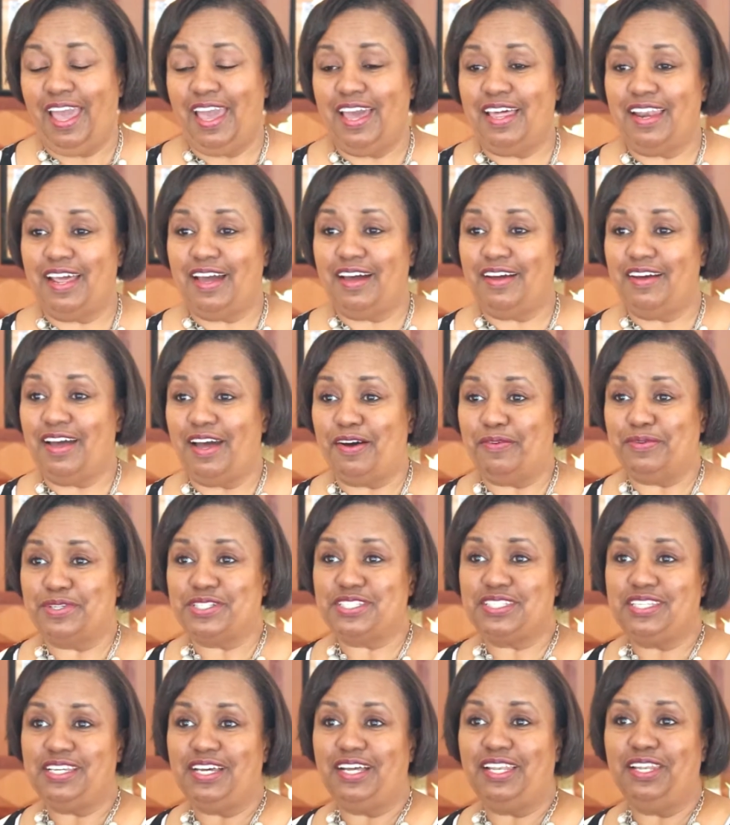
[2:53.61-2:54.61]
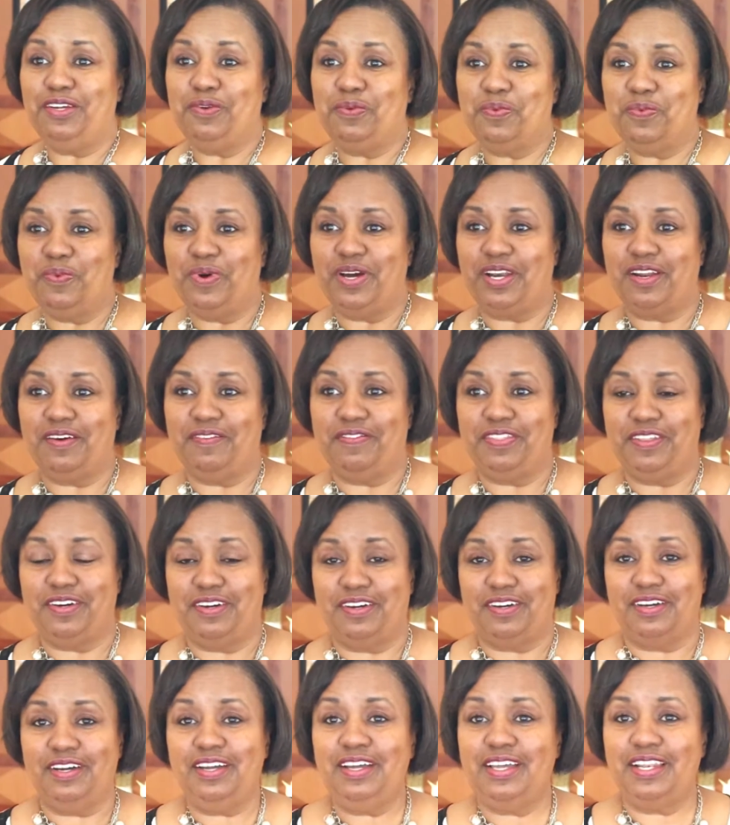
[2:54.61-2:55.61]
And I, I, was telling one of
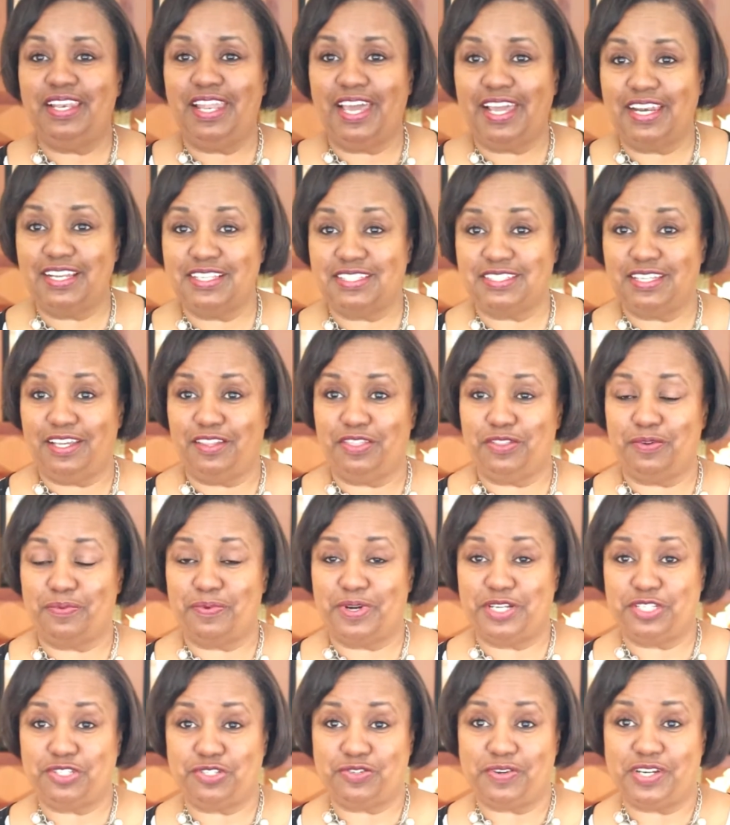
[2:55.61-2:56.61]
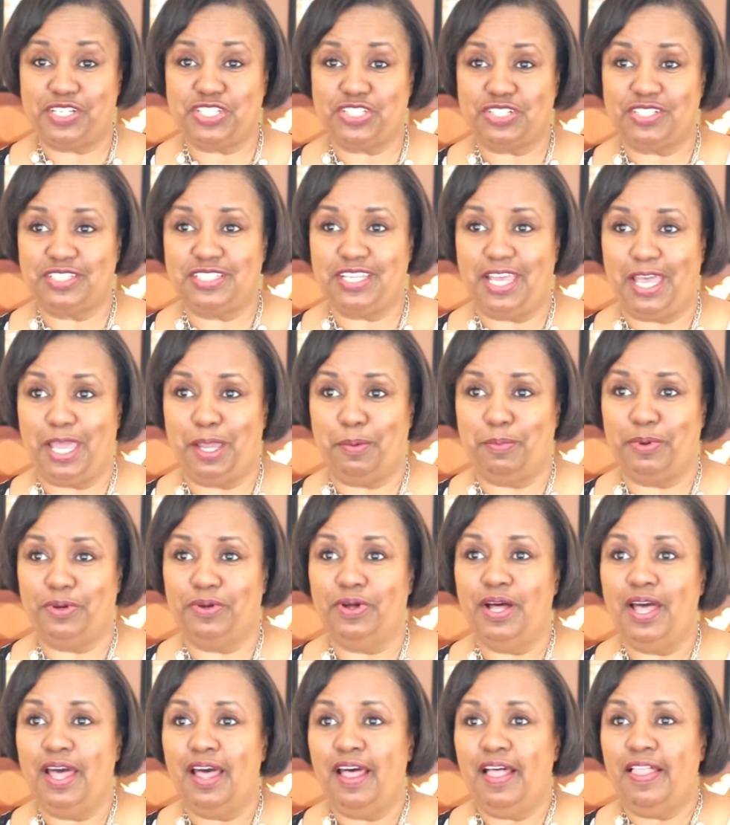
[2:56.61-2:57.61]
the ladies at the registration table